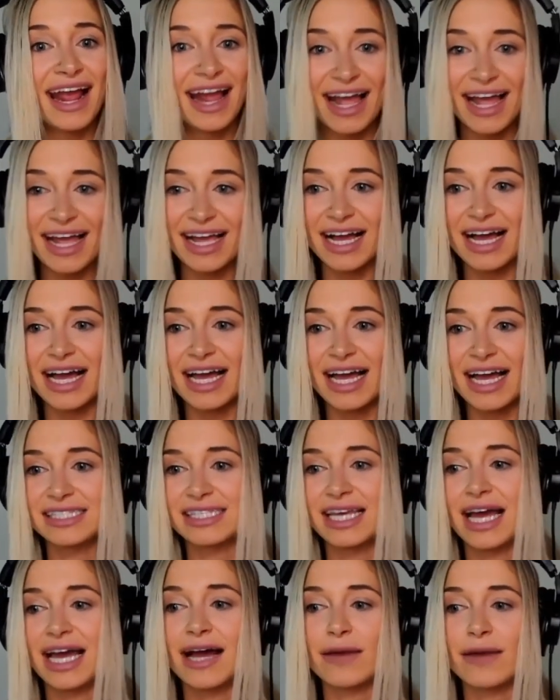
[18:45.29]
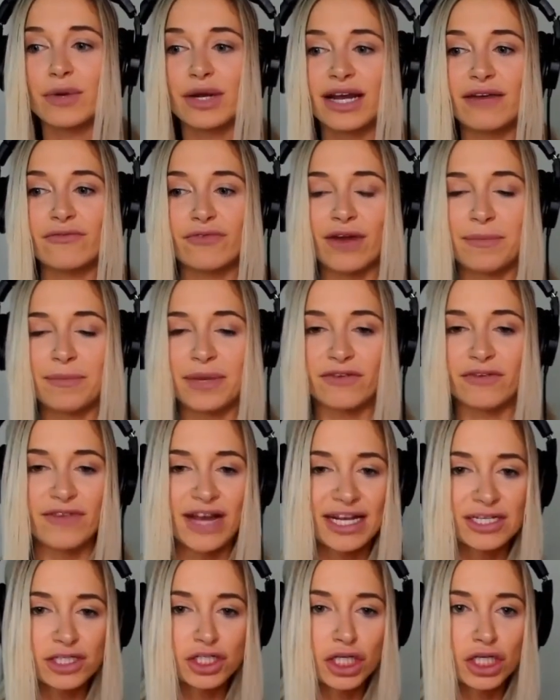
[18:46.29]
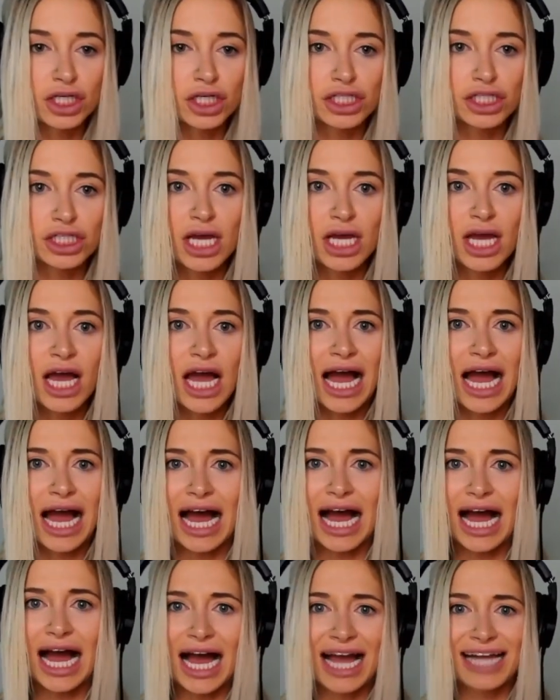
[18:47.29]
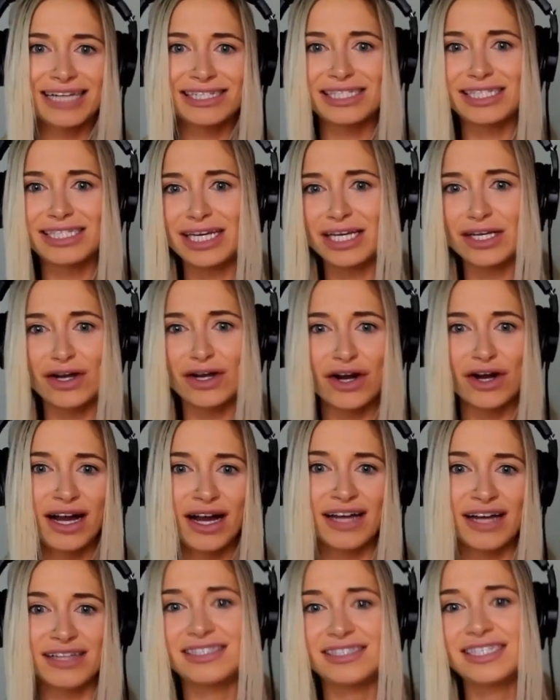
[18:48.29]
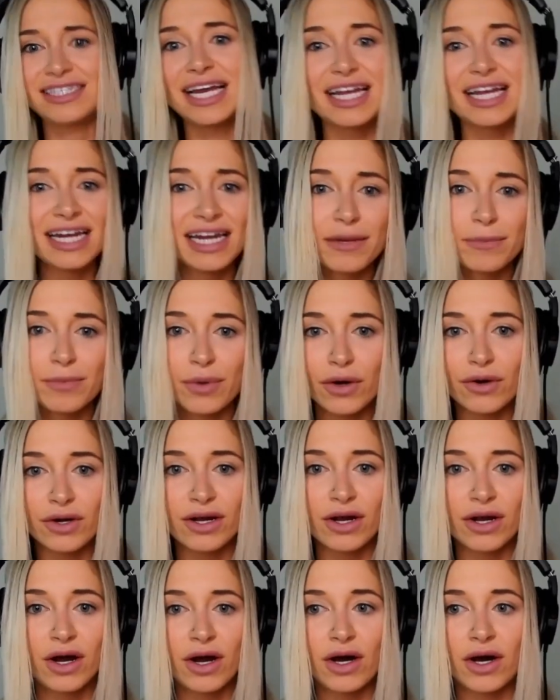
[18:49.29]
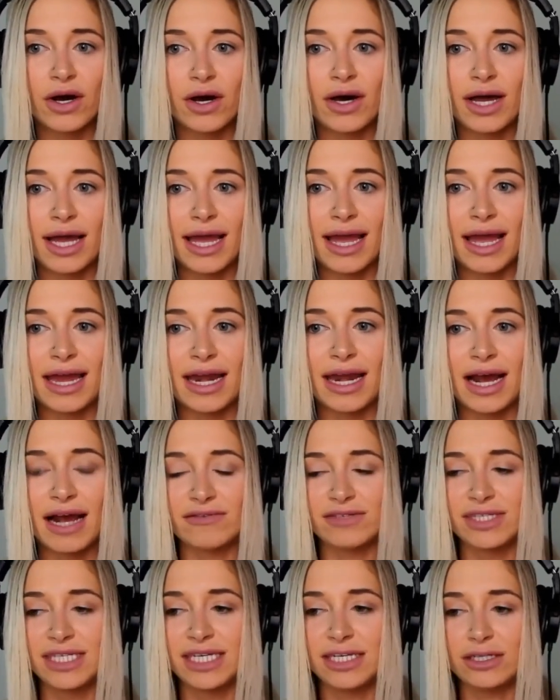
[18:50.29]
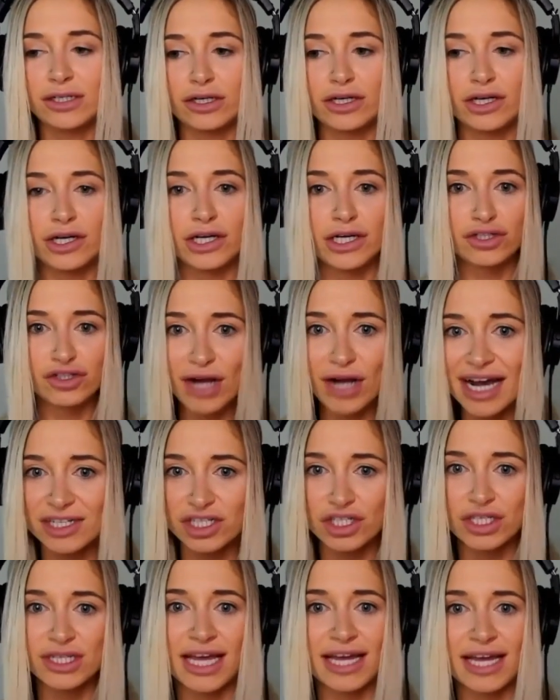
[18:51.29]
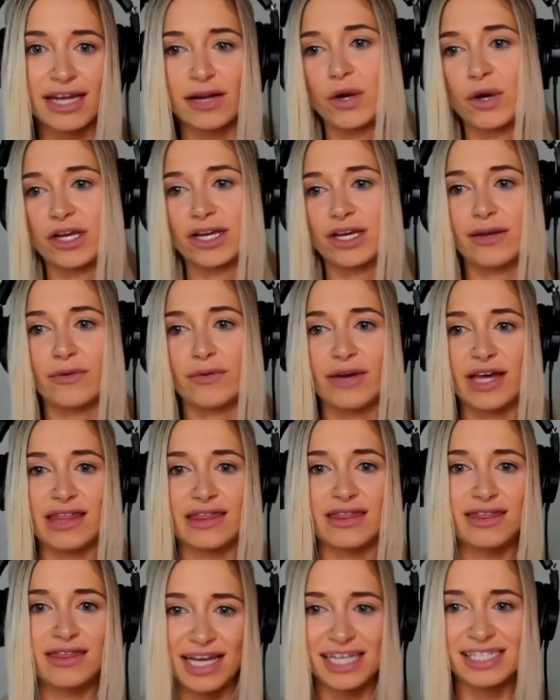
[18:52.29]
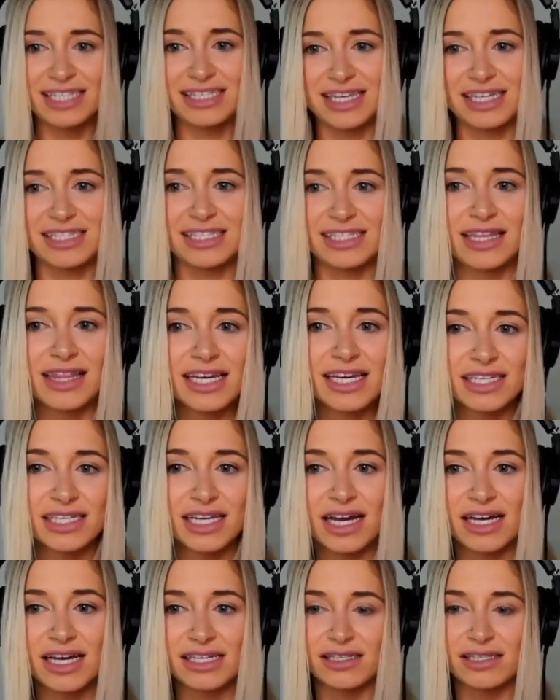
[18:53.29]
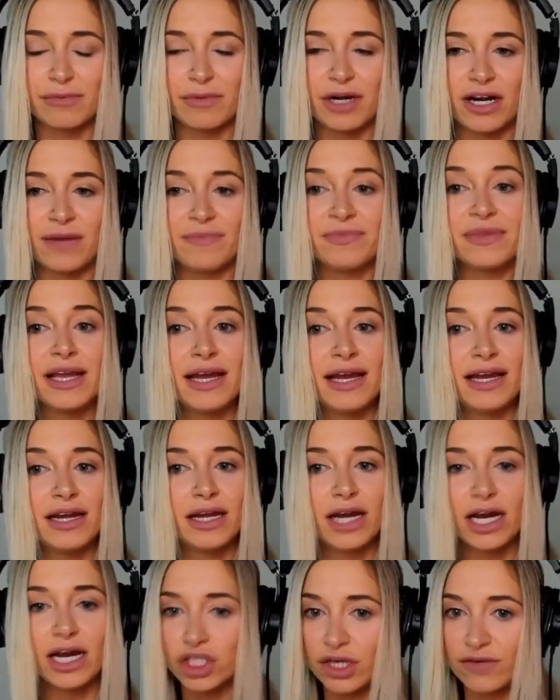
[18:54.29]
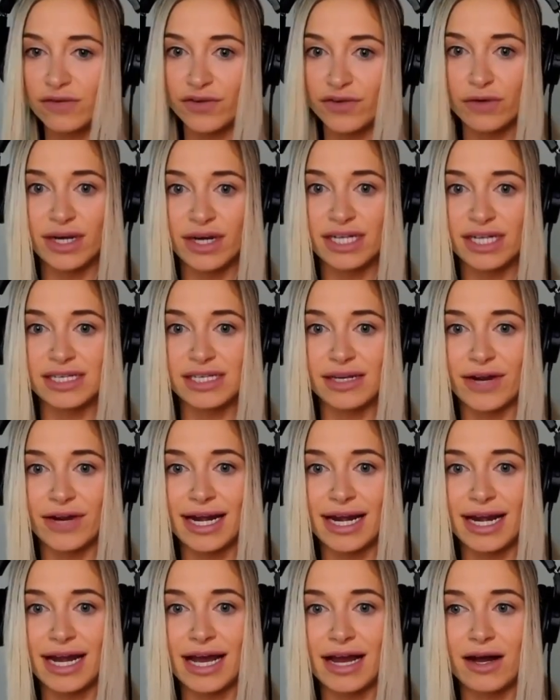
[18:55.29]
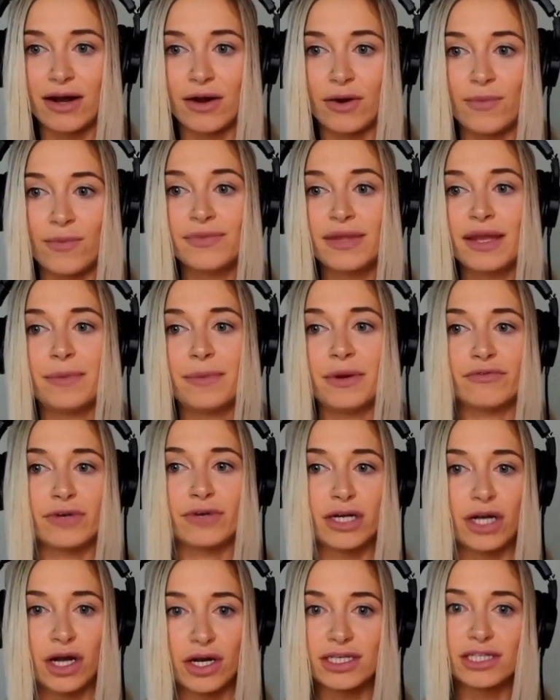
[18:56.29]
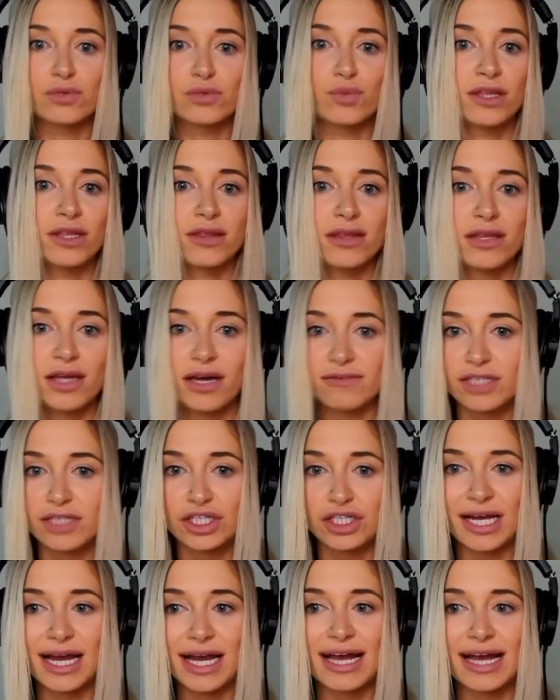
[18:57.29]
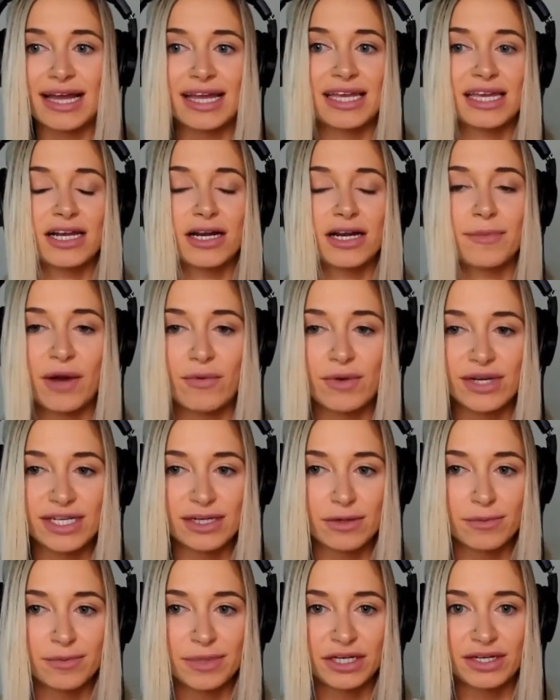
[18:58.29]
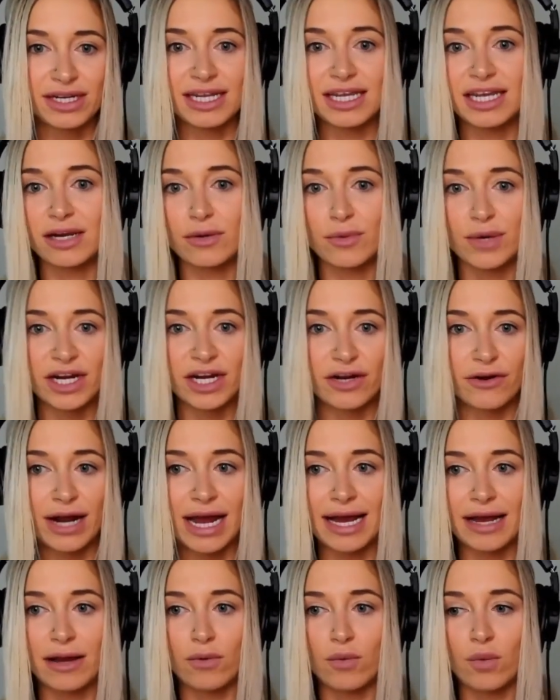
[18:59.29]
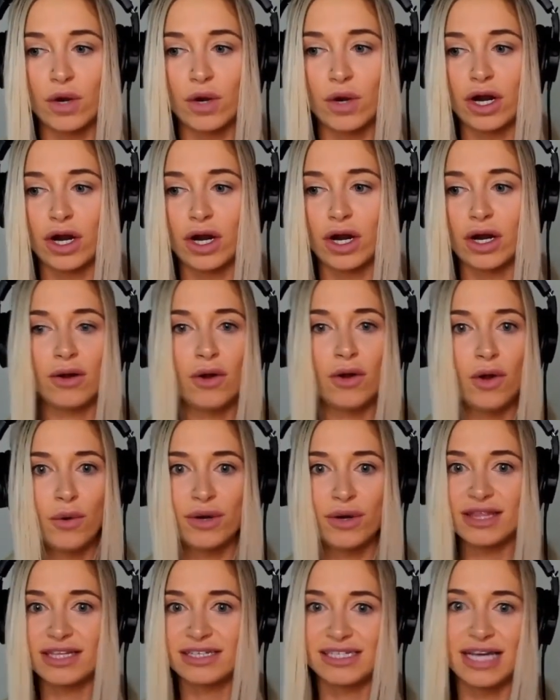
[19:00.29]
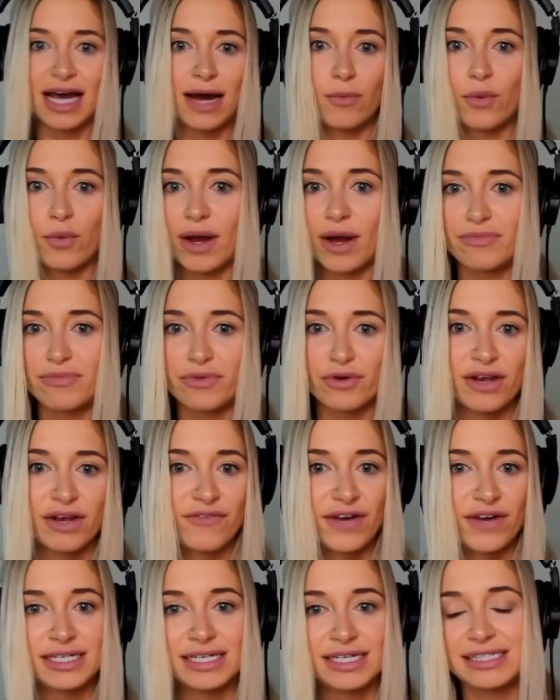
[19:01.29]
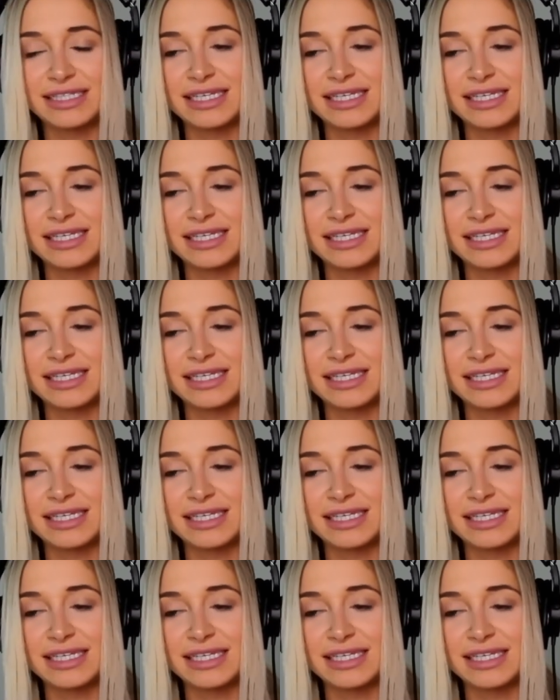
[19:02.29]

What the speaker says: hey guys, I work at Redbeard Ventures. I see your ticketing protocol, and I've seen your current traction that you're working with this, and this customer. Not sure if you're raising right now, but regardless, would love to chat, hear about what you're building, hear where you're at. We're one of the top Web3 fund